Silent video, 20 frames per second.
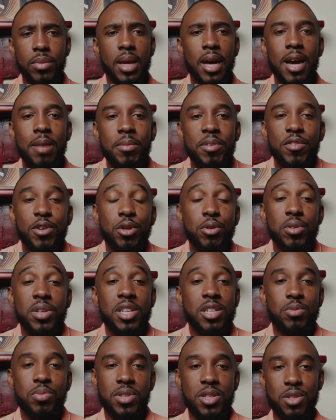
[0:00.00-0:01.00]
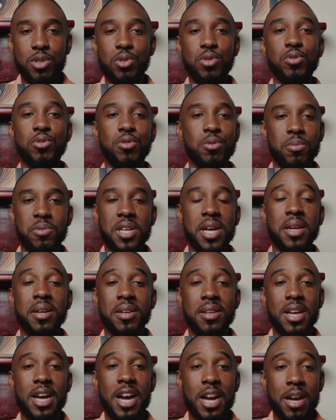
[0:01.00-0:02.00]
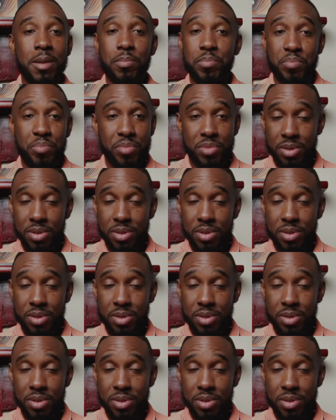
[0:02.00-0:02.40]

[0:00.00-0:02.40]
I'm even doing this with this YouTube channel. I'm